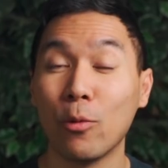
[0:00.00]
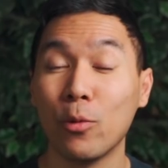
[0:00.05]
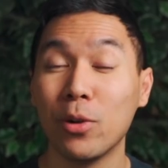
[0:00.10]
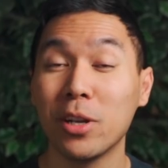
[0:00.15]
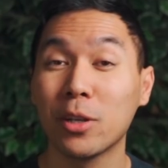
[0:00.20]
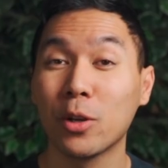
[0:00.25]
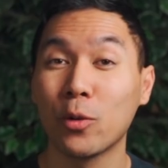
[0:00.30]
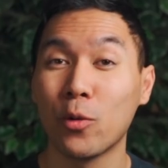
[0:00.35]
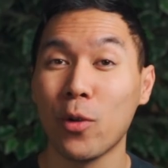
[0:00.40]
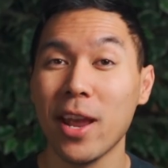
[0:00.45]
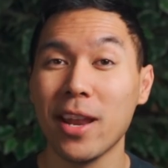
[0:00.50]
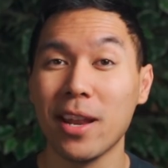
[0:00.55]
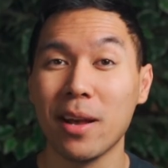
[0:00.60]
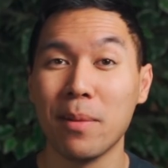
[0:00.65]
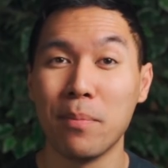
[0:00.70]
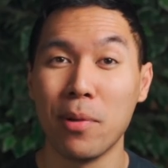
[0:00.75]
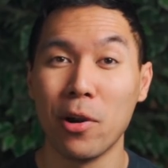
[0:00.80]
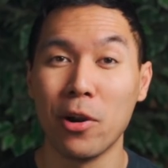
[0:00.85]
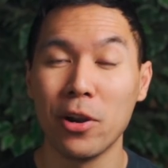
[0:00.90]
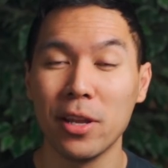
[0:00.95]
it would create a
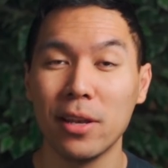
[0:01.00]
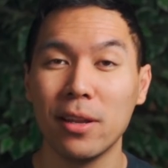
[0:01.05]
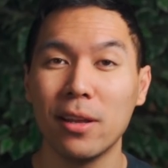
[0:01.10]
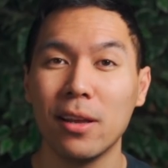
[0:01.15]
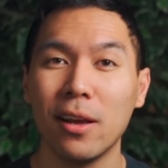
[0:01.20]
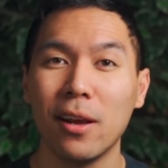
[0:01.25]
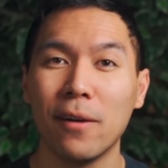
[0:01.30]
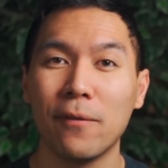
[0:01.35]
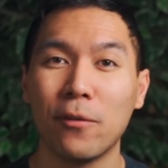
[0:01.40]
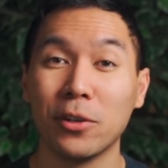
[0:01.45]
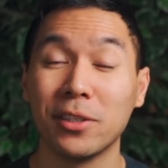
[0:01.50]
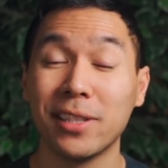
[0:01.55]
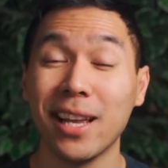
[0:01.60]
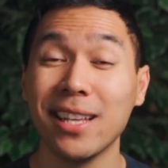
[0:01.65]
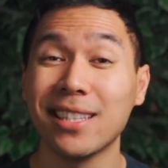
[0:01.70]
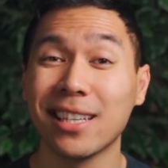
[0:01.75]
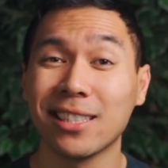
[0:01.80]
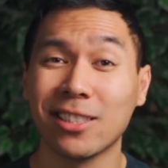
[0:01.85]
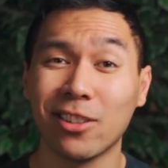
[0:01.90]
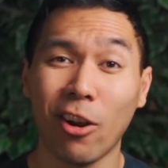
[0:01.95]
burden for
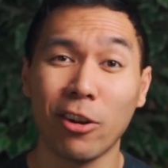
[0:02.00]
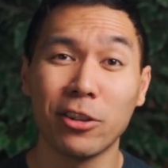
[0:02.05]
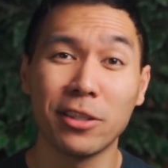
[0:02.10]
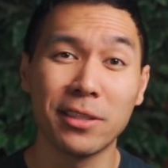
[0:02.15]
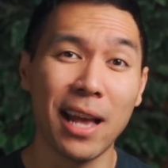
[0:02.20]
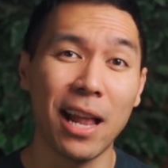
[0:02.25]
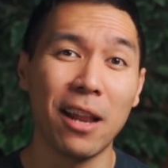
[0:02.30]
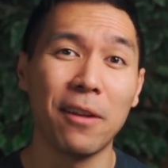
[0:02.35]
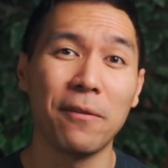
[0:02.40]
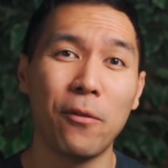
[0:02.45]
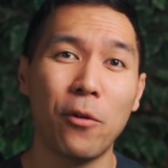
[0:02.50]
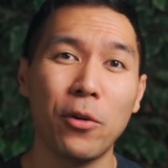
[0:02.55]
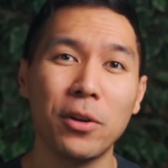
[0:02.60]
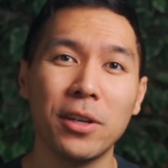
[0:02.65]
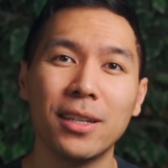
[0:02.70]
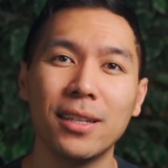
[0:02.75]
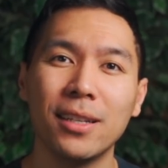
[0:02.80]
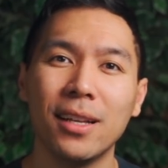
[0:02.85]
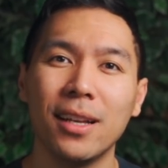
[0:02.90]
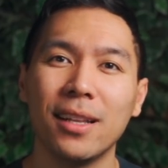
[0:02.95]
states as large as
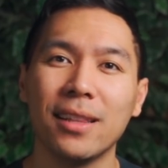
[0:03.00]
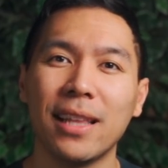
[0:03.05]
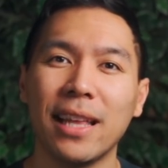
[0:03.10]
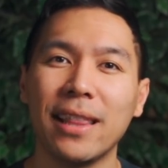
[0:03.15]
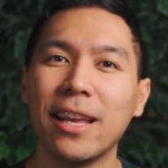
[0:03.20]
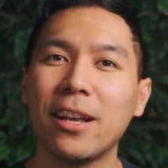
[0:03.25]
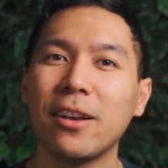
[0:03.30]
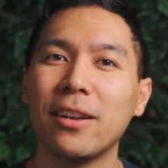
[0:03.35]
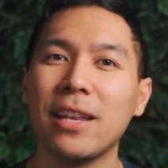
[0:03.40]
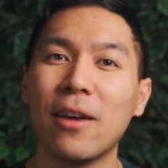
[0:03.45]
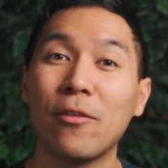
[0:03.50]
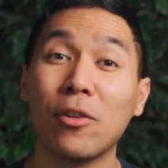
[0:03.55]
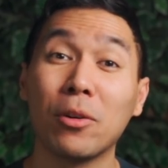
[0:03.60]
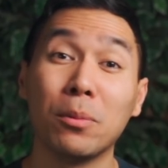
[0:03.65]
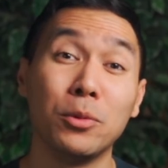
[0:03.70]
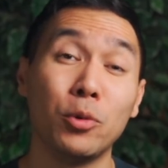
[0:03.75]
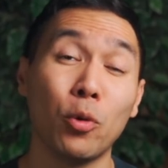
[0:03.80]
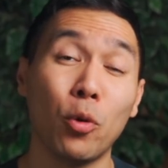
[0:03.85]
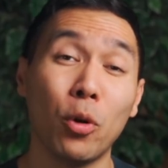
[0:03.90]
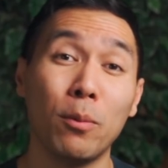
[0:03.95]
California that they could never
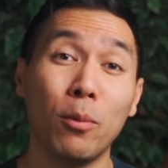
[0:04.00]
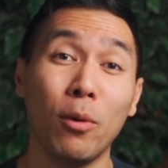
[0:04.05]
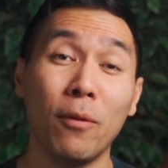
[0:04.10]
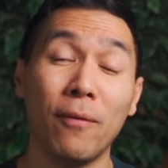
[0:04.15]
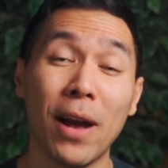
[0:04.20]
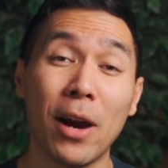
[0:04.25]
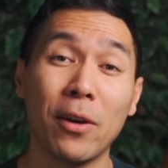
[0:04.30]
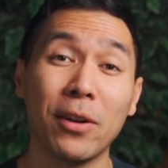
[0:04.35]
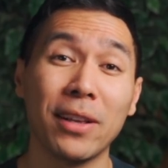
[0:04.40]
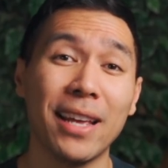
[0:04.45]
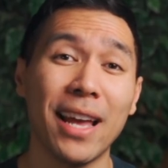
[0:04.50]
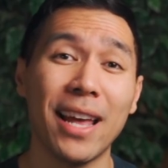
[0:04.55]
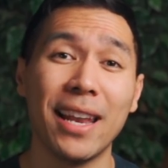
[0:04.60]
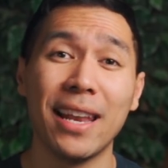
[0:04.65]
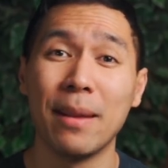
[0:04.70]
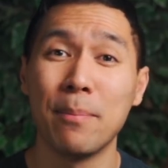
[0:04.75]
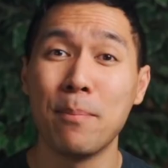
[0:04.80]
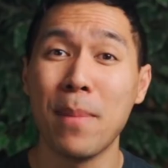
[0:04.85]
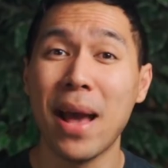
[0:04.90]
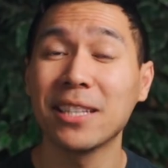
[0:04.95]
absorb without
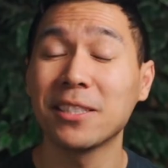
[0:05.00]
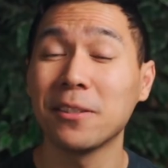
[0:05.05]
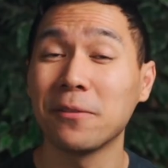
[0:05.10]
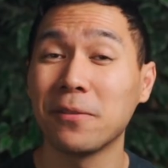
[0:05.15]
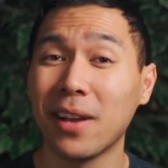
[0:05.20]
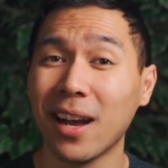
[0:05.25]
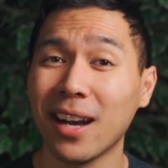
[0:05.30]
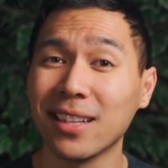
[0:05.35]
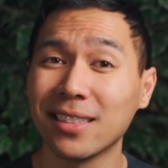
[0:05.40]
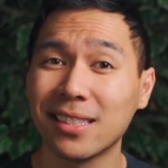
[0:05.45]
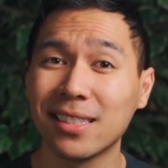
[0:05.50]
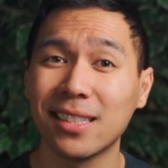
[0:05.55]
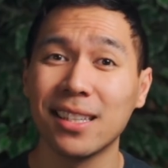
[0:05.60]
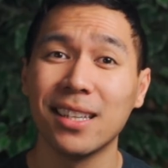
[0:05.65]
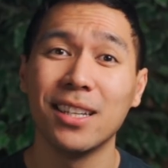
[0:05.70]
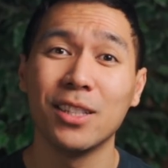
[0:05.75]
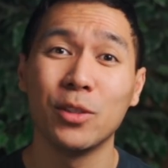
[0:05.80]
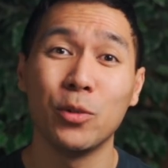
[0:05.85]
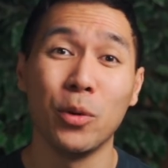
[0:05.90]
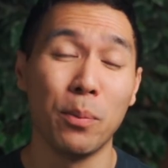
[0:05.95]
again massive cuts
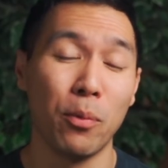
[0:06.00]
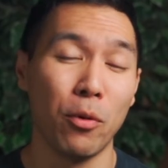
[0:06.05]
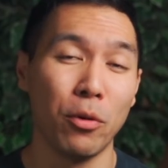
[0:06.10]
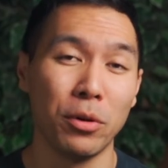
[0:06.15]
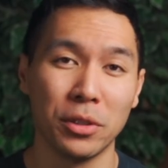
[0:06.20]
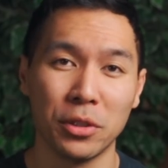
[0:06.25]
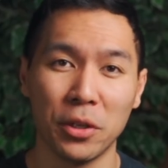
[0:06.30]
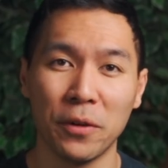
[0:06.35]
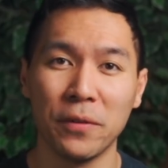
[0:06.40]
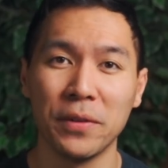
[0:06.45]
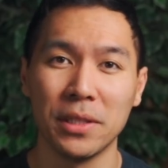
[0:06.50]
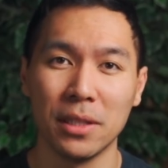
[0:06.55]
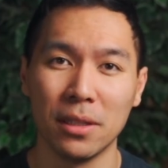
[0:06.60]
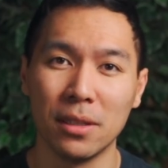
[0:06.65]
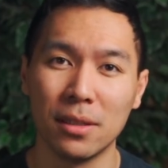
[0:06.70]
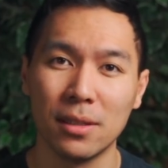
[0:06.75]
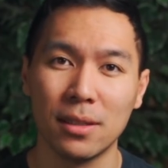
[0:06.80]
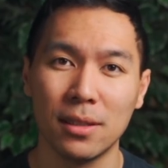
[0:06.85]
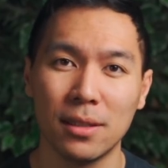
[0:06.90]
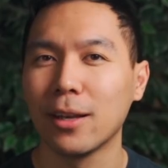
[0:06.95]
to important
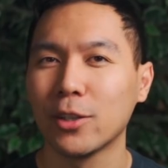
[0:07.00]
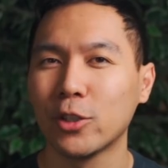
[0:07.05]
services.